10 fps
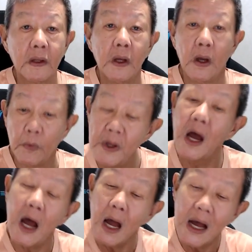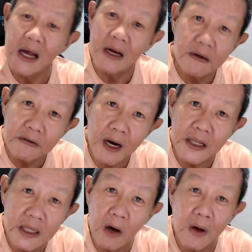We are right
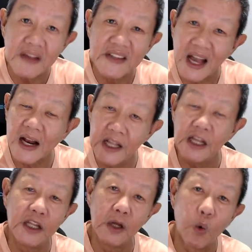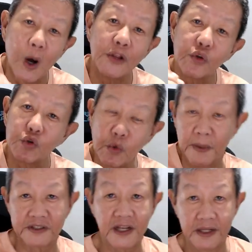now exactly in the 1 to
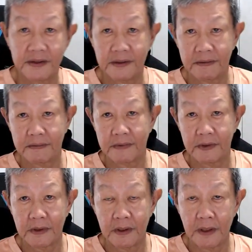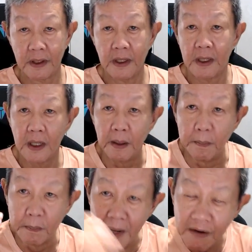2%. A
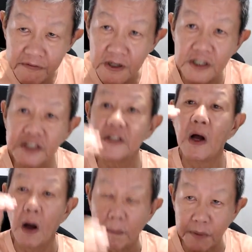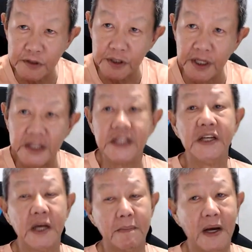marvelous opportunity, I
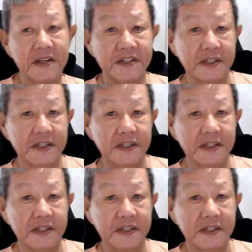must say.